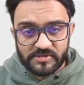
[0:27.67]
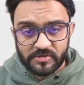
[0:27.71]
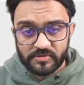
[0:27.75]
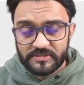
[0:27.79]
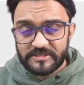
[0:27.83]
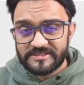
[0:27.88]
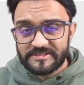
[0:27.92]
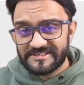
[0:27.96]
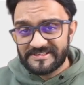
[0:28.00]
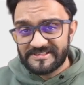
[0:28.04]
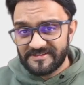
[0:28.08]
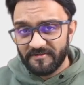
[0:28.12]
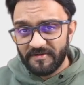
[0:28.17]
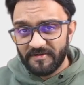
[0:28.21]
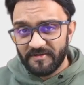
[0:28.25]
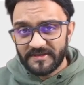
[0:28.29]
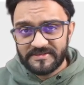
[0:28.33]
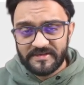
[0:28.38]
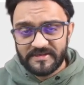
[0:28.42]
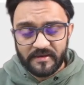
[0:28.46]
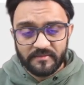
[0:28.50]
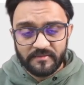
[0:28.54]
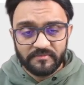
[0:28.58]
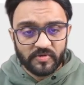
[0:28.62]
this is the right
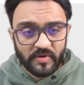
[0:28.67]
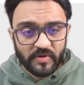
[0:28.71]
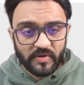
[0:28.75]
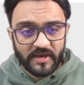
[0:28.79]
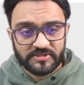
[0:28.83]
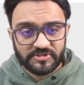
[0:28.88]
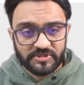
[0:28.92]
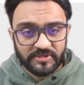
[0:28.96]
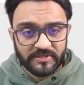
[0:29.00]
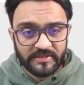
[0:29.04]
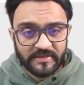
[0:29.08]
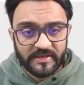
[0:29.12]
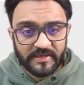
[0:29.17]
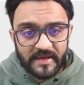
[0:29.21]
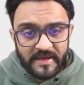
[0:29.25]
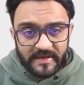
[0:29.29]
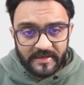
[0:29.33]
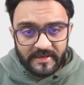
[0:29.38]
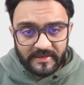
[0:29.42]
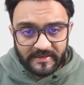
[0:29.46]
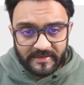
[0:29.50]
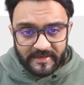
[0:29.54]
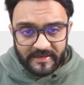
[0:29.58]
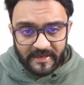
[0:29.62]
time to actually
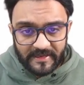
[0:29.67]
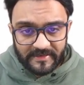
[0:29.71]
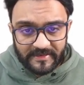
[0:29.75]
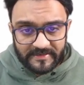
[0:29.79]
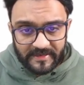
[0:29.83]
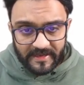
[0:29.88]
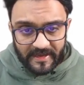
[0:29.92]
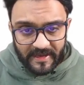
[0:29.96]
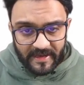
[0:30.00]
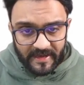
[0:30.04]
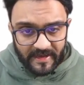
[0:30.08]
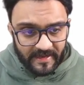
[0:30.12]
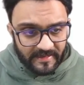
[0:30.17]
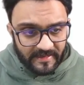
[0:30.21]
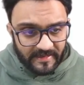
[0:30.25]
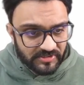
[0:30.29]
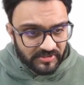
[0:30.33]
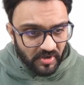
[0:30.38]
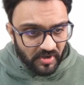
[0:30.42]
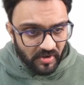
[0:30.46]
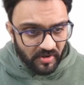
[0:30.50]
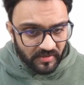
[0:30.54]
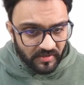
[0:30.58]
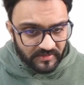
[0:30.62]
get hands
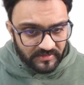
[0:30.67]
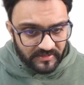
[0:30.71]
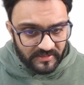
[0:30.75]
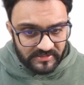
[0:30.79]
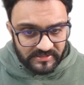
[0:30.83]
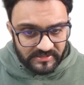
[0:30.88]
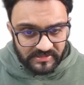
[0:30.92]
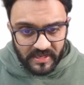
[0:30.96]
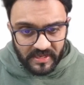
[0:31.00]
on this.